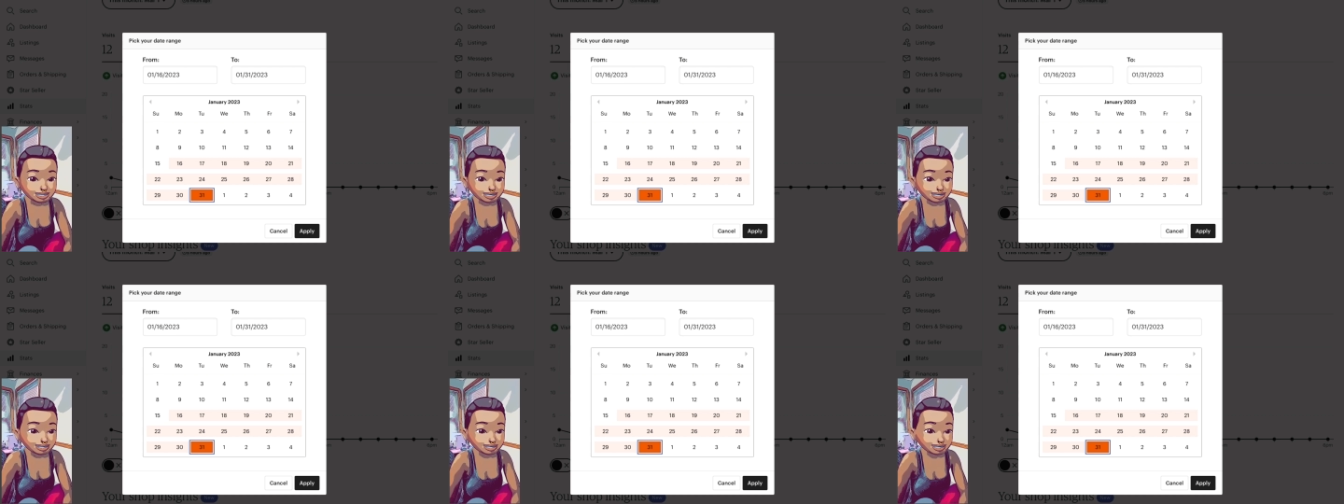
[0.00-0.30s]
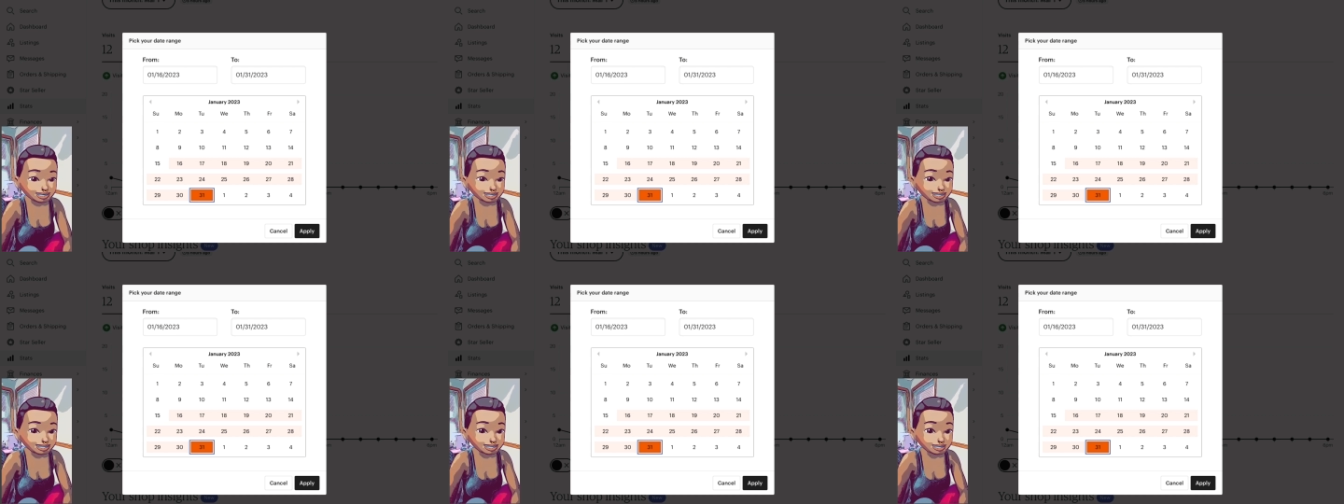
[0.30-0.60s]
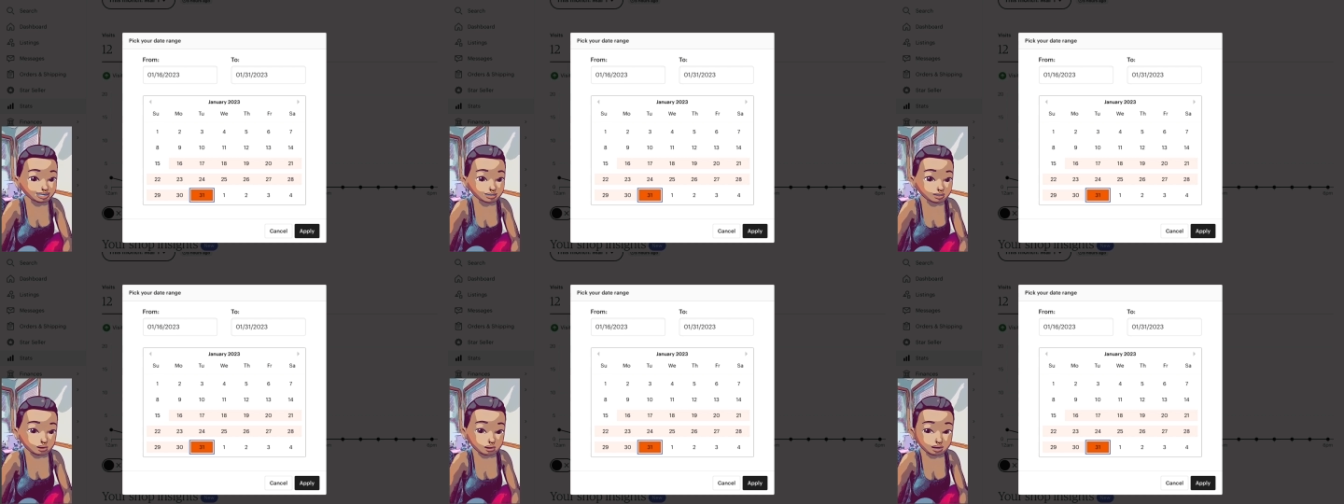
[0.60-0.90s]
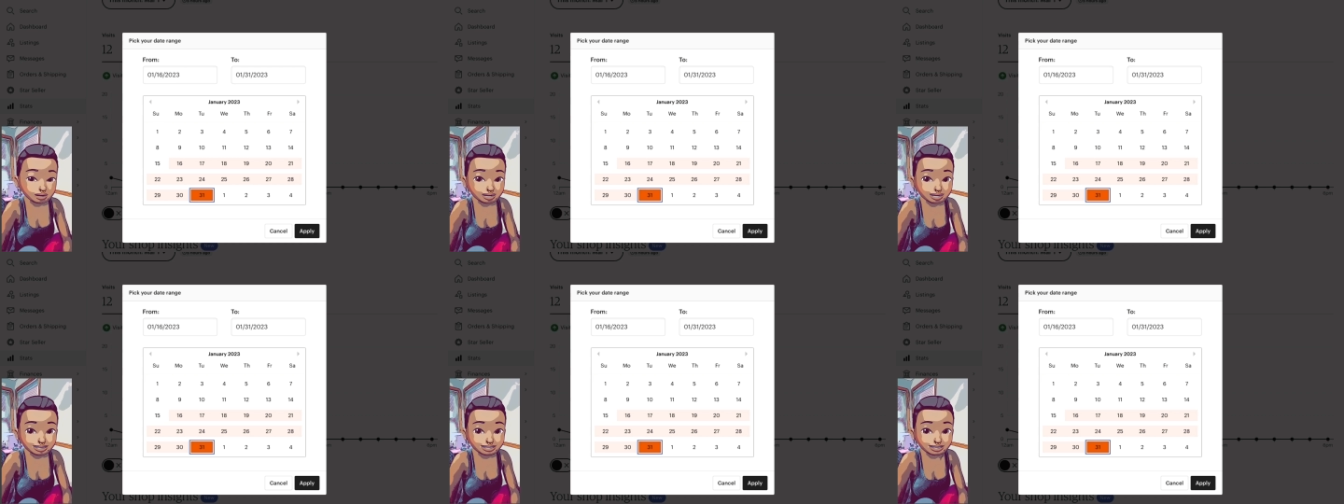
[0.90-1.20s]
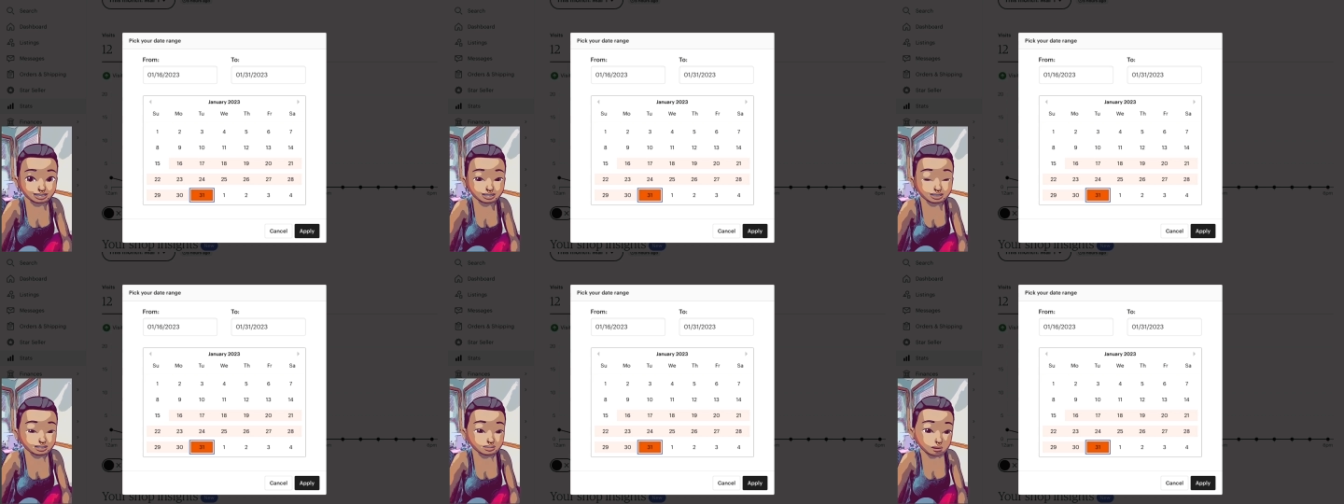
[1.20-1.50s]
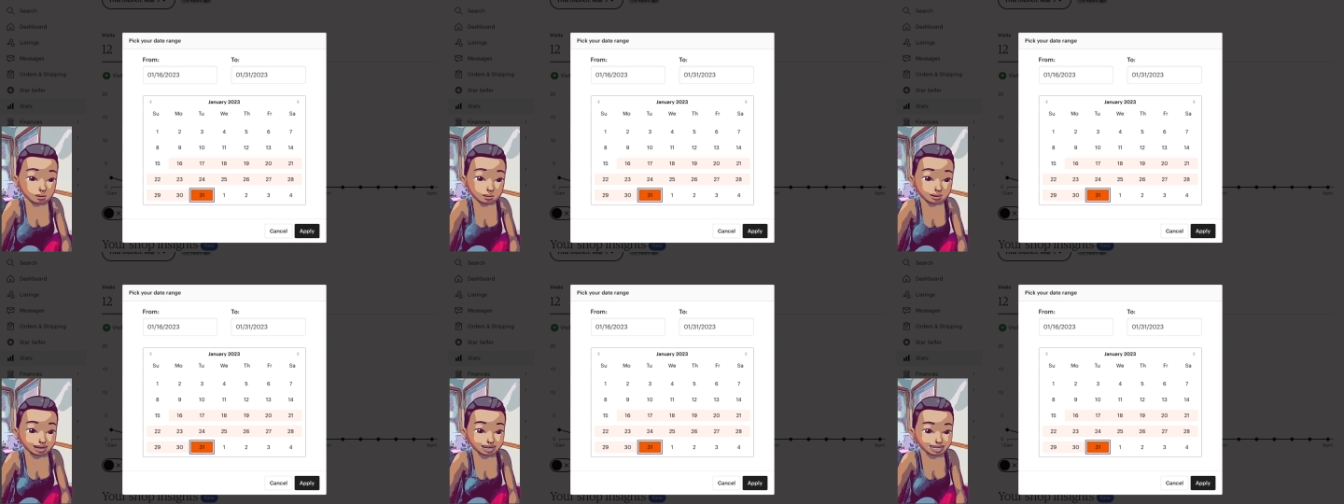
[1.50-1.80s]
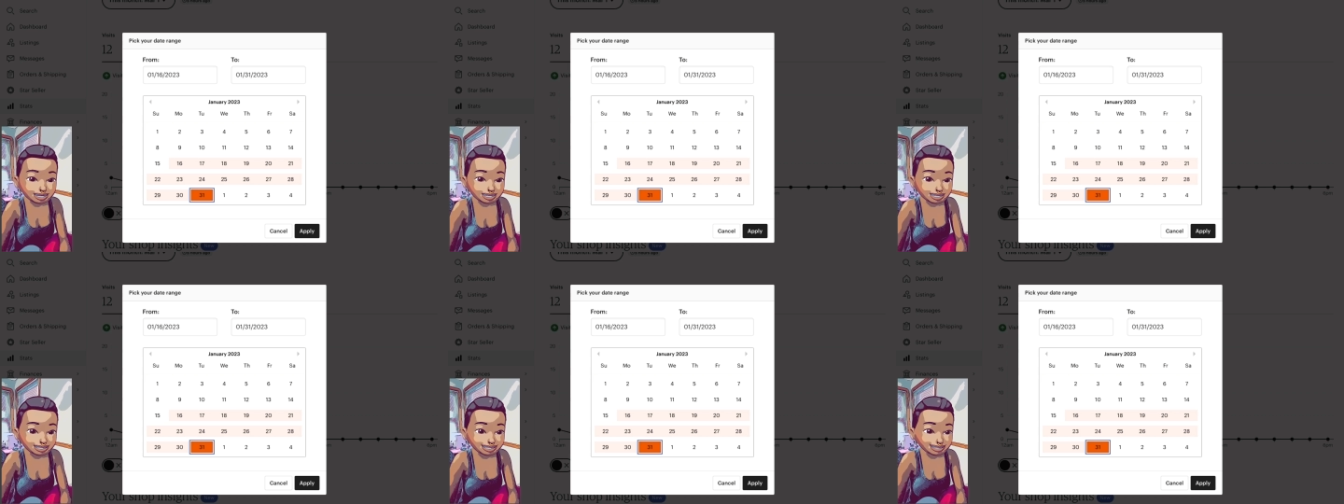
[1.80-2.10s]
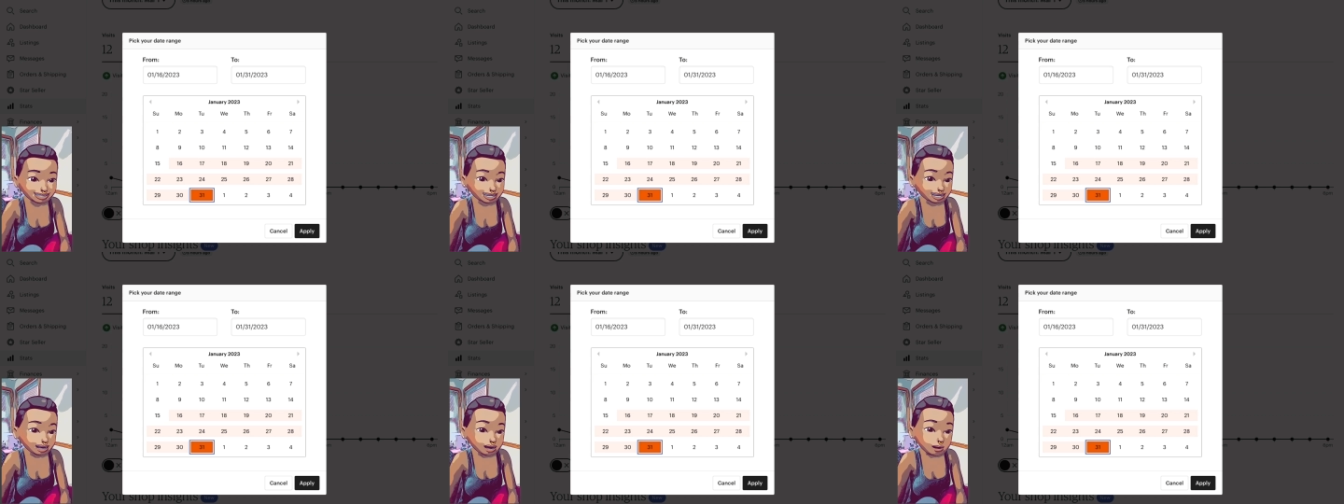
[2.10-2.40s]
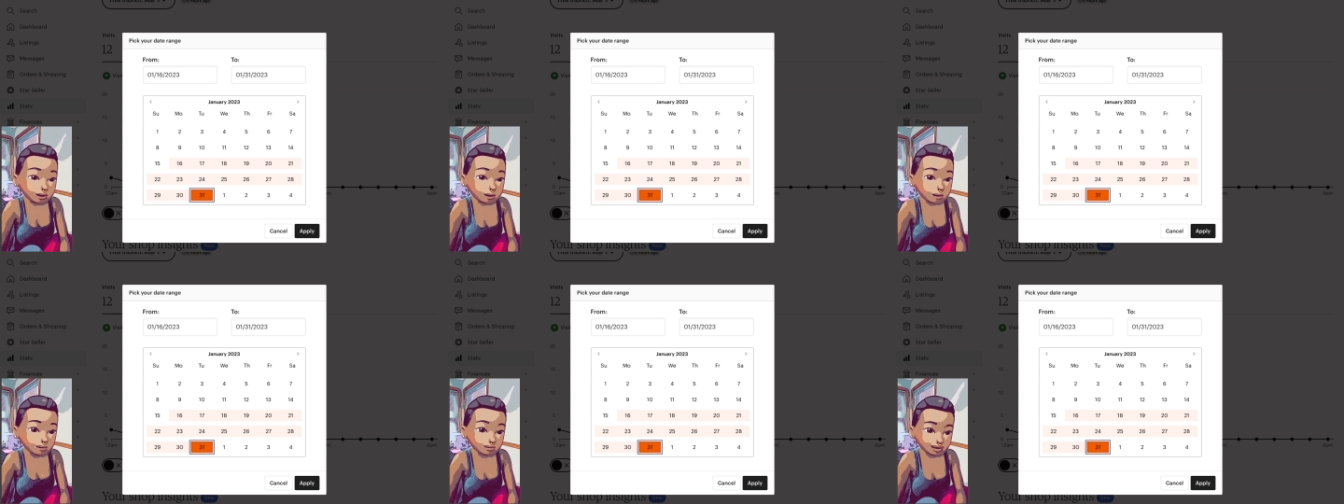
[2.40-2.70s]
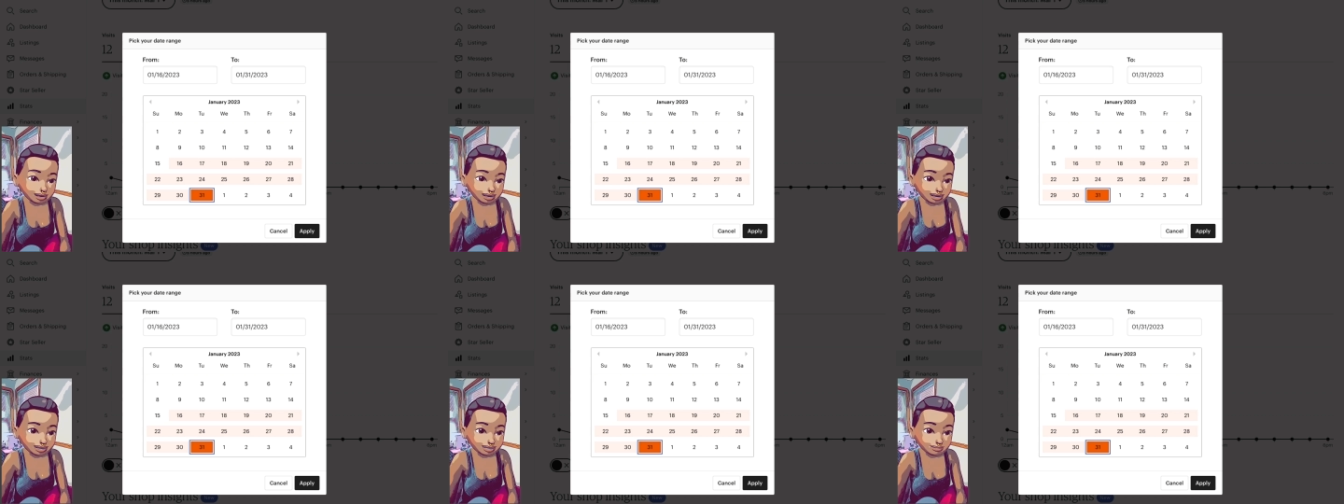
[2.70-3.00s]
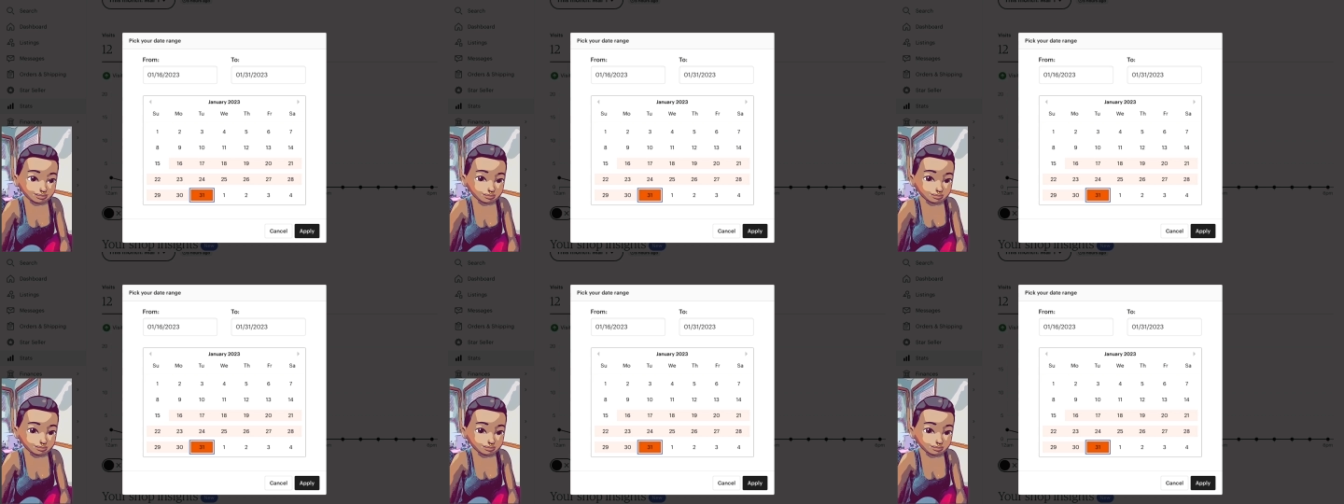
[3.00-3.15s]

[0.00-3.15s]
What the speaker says: let's get started. Let's just go ahead. Okay,